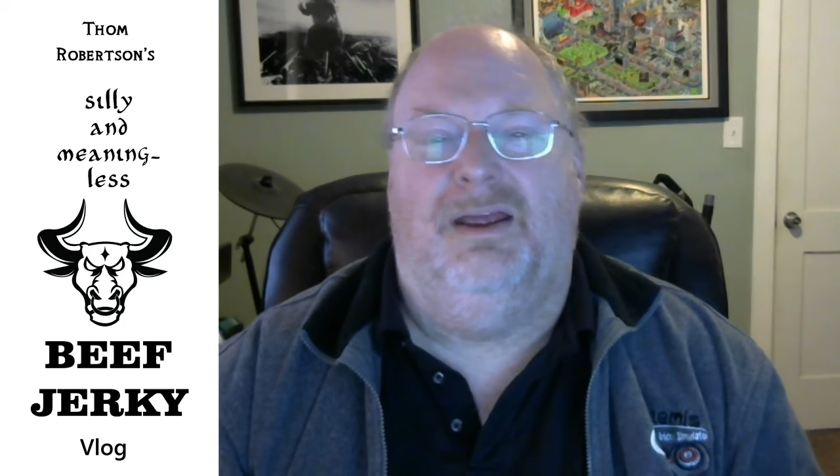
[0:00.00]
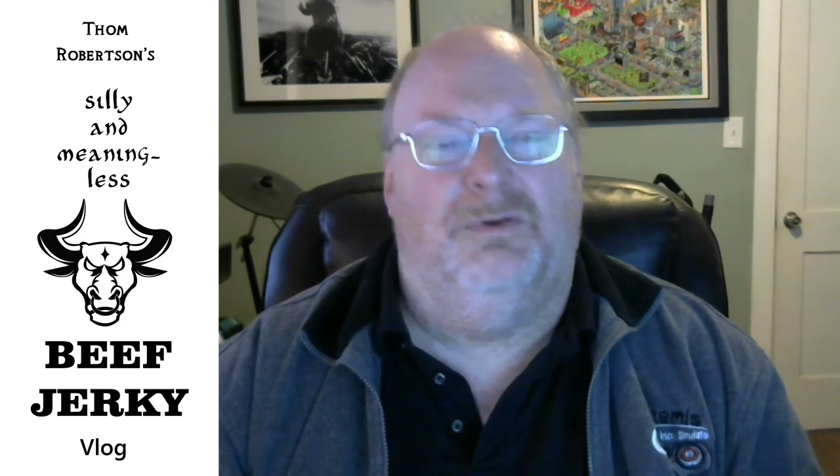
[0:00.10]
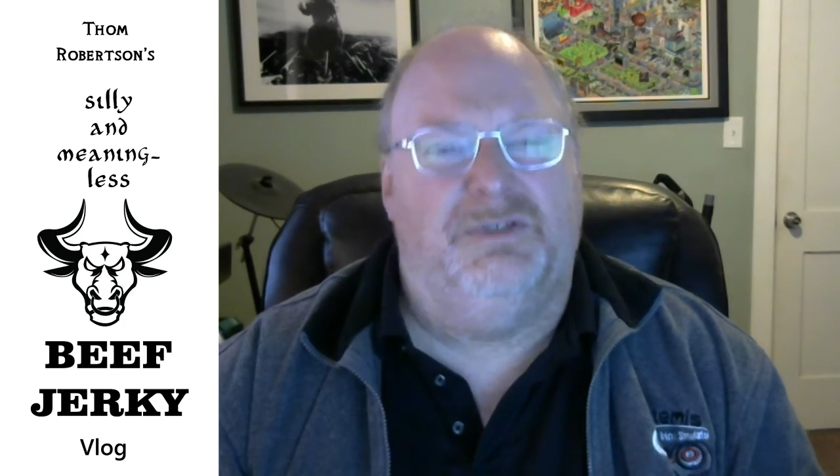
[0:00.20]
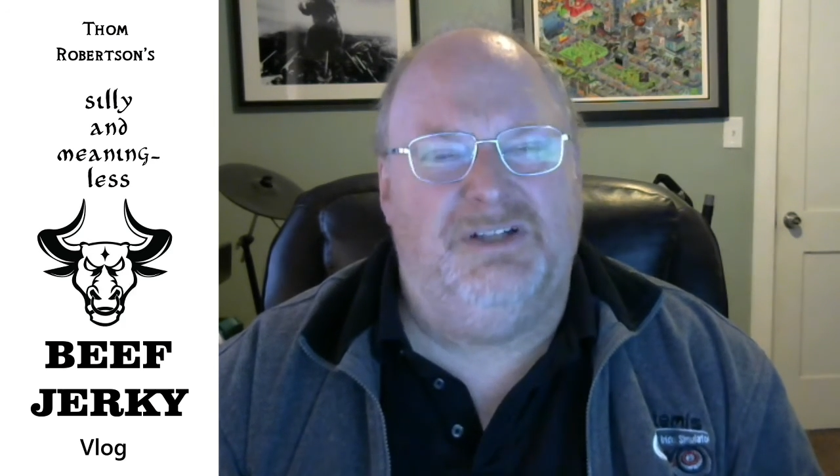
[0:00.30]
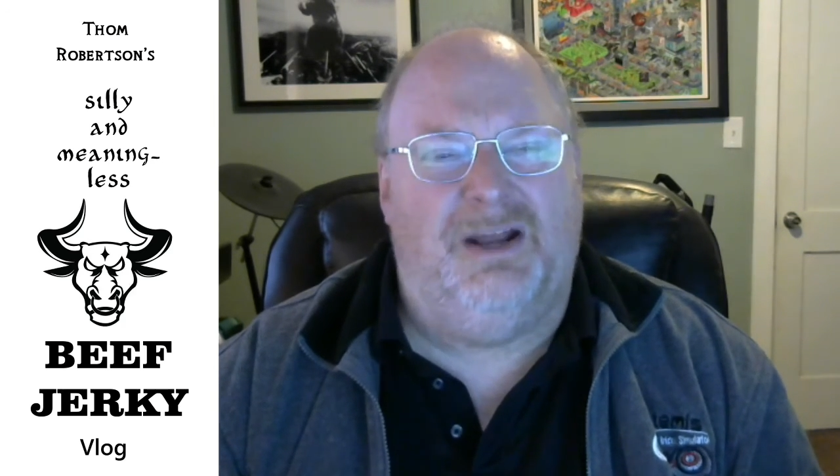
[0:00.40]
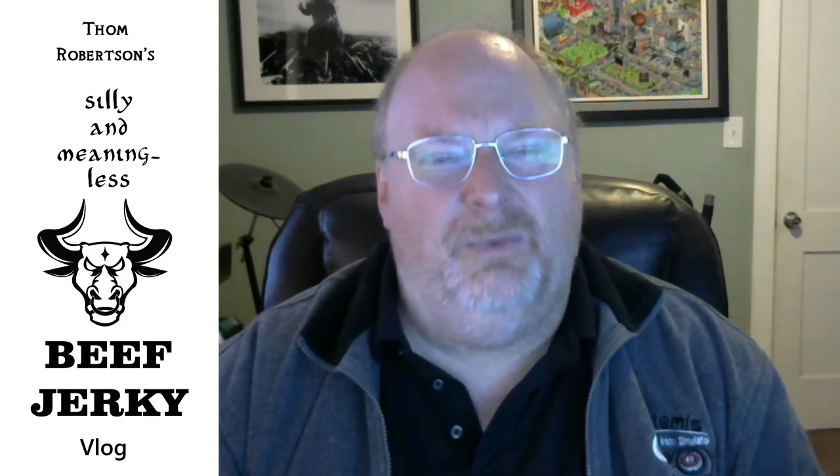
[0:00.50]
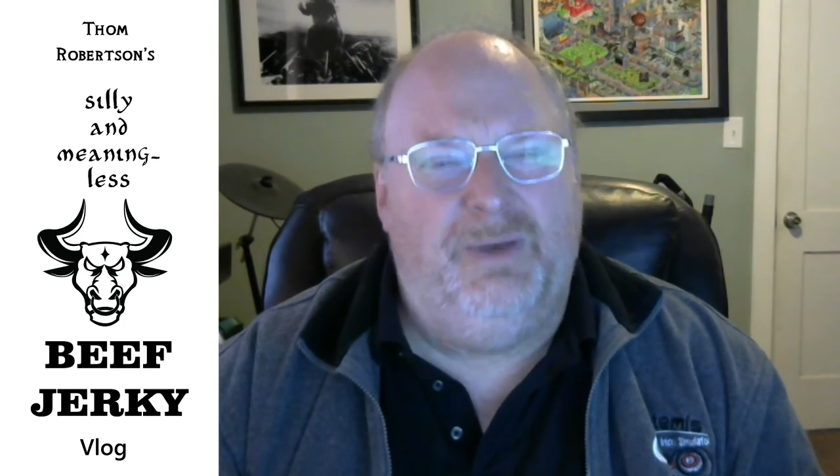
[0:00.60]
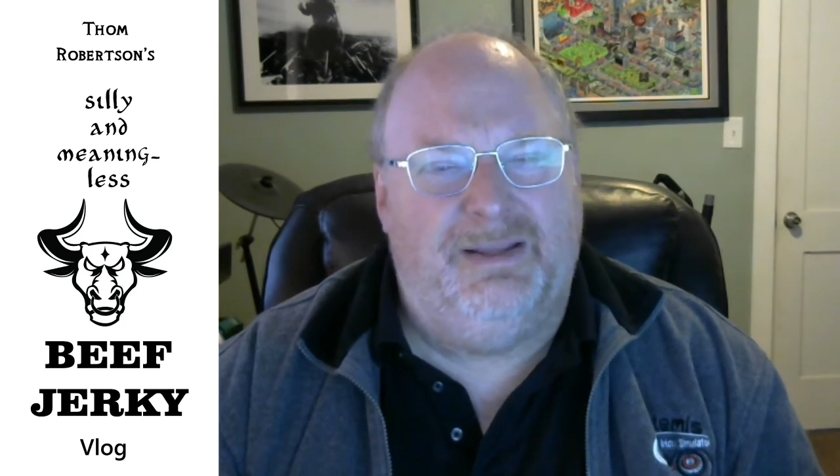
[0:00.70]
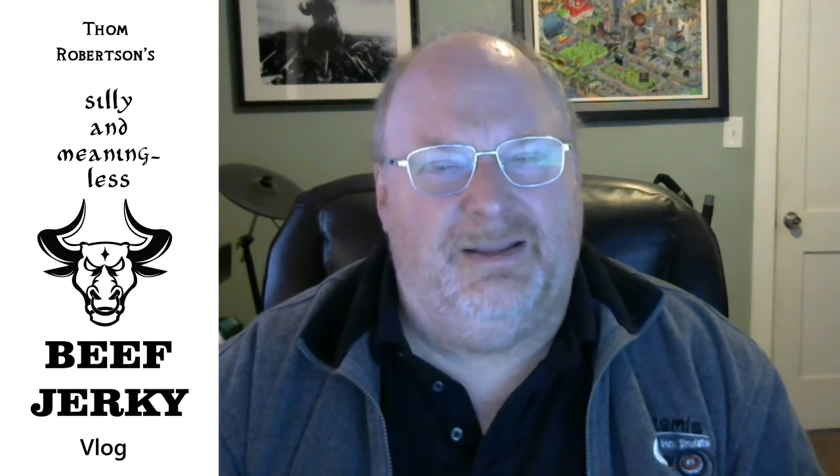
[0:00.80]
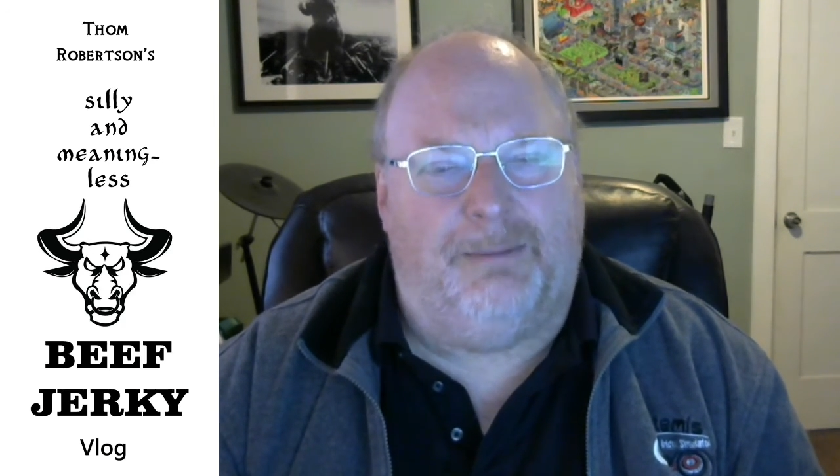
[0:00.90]
which is not
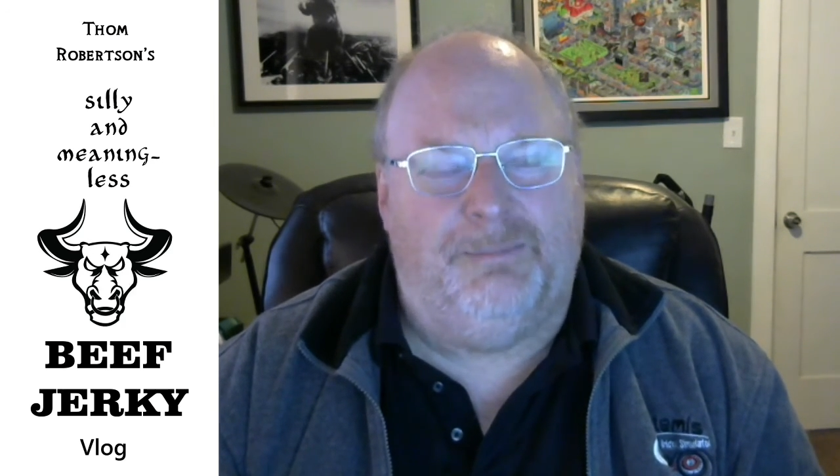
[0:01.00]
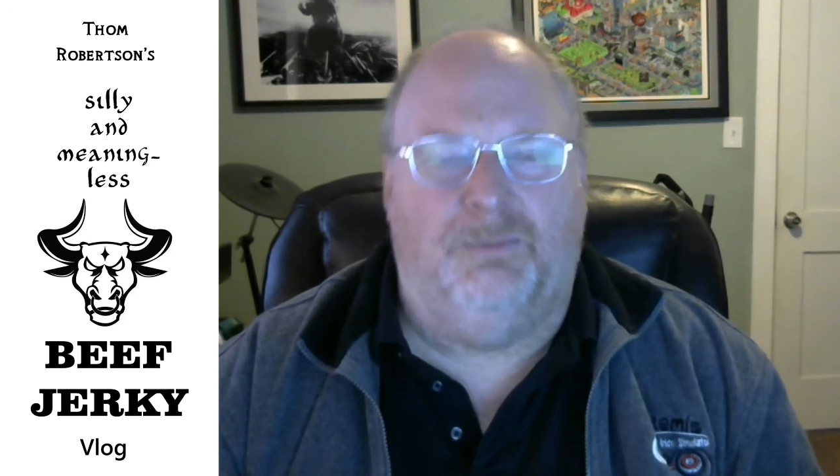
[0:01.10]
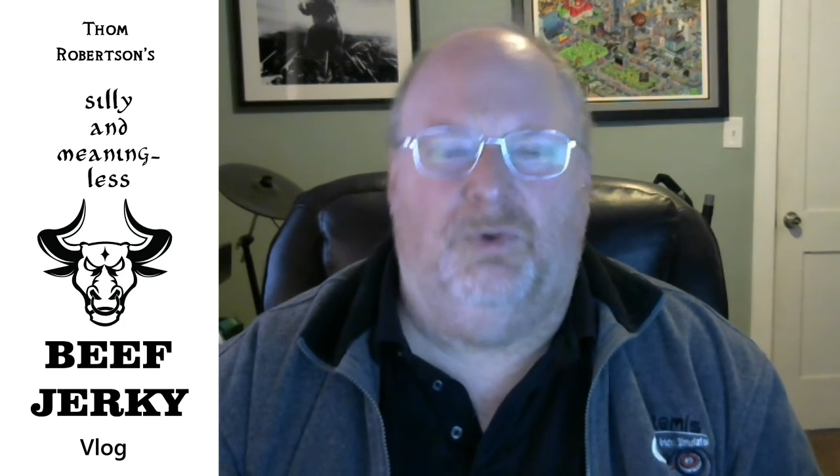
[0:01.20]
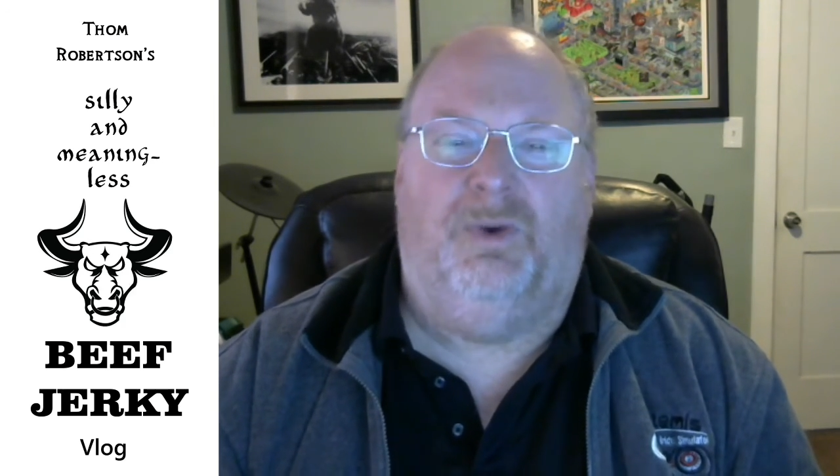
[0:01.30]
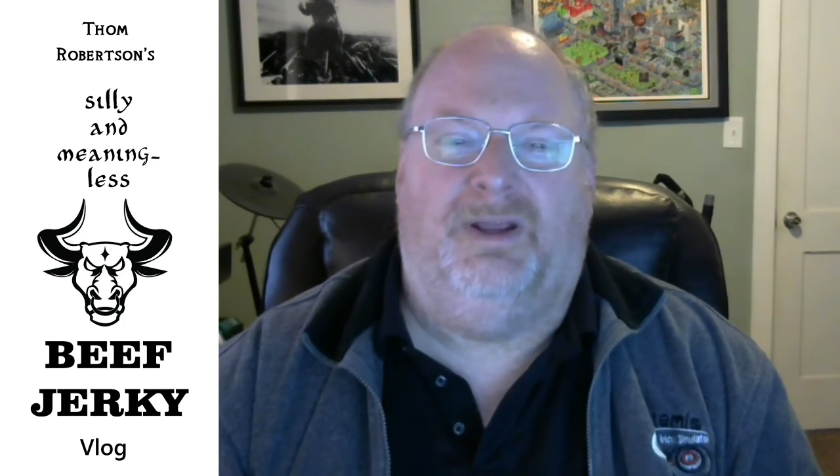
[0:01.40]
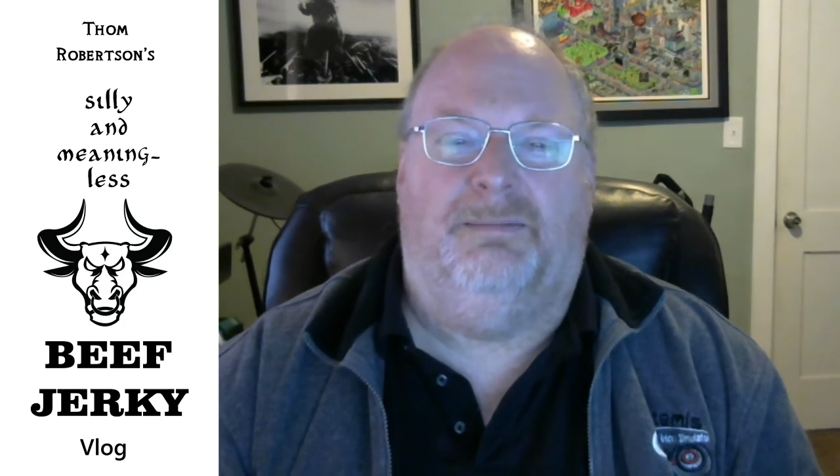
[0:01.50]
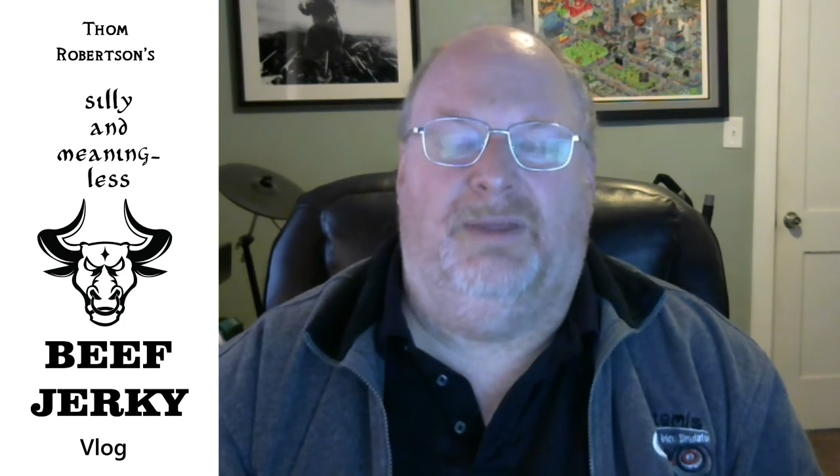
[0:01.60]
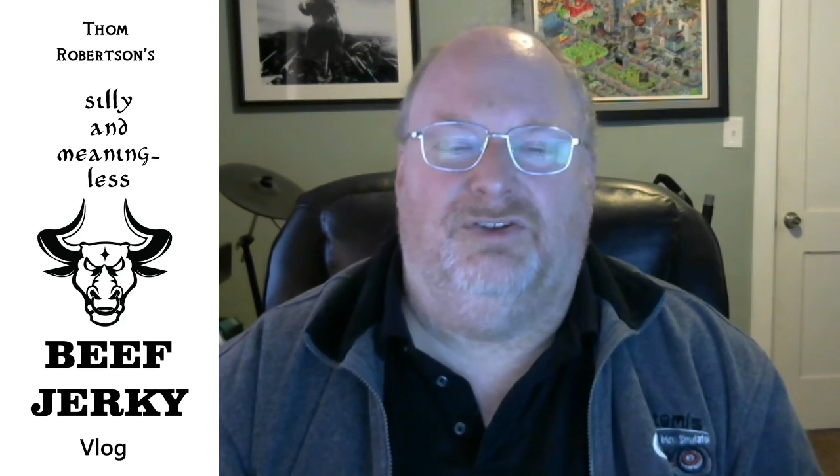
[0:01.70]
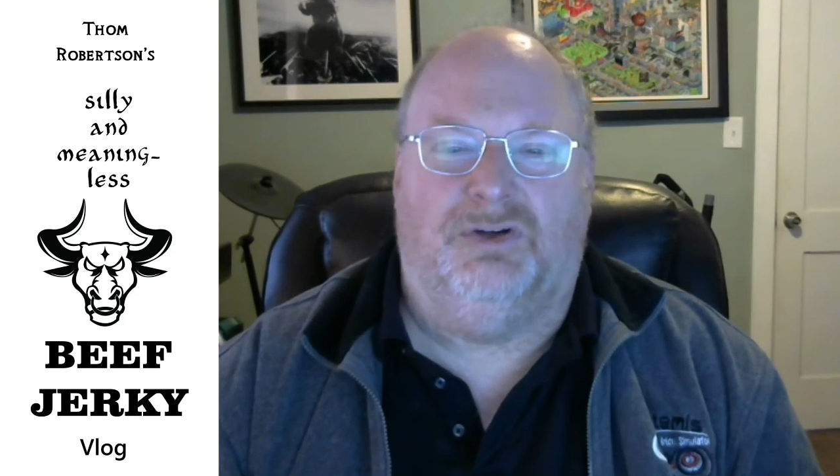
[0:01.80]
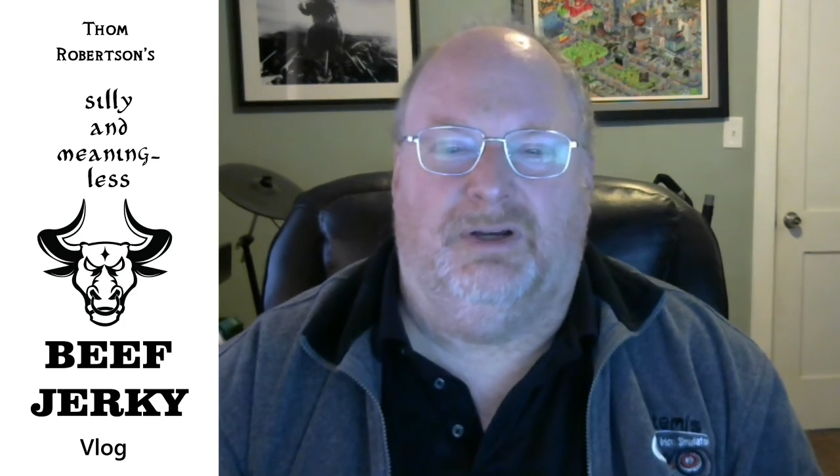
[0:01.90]
really the optimal way to
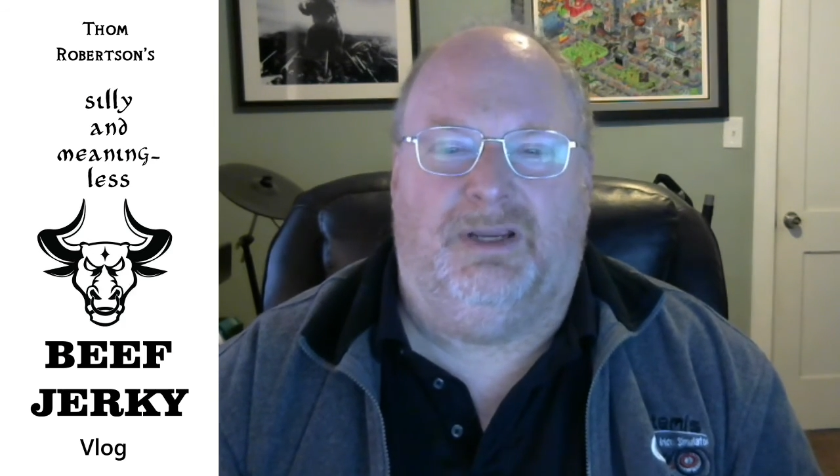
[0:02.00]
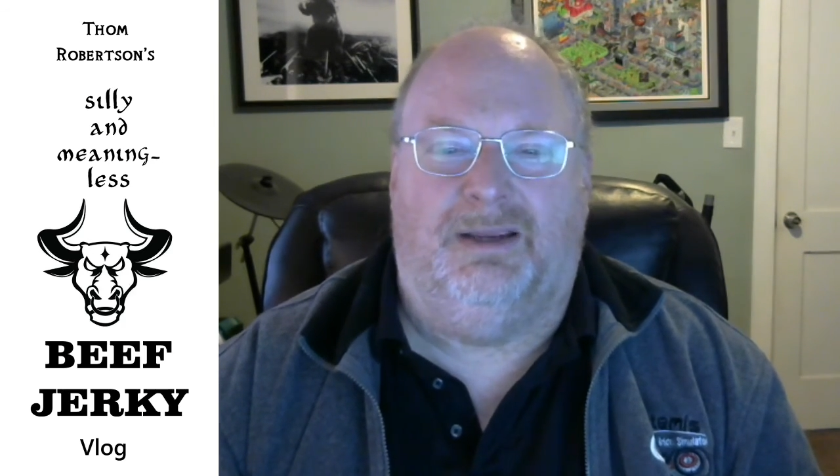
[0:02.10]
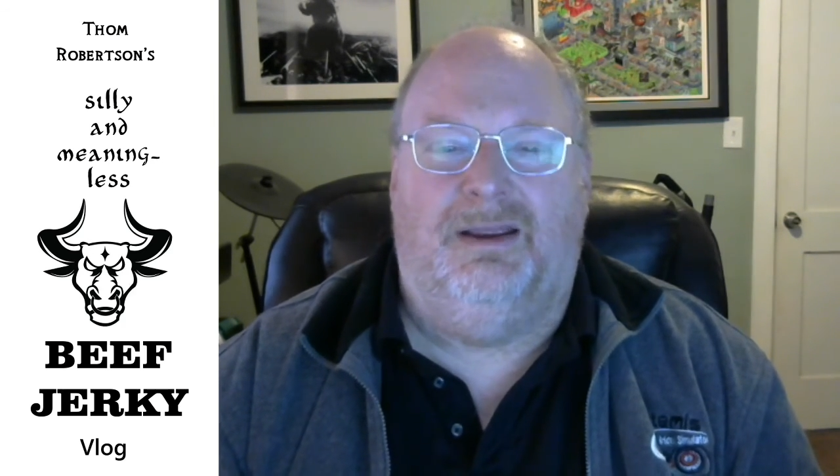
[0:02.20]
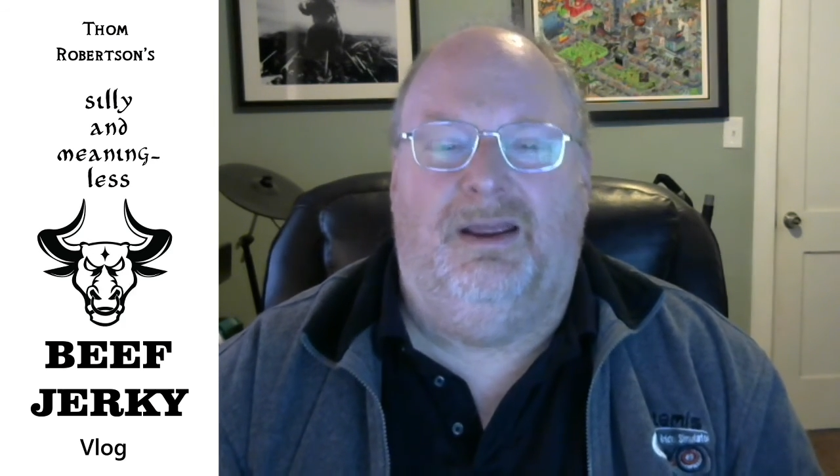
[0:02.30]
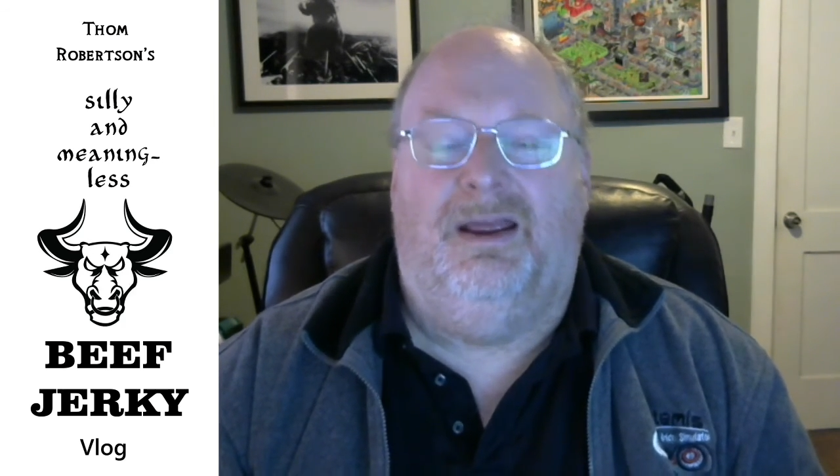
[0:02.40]
make jerky.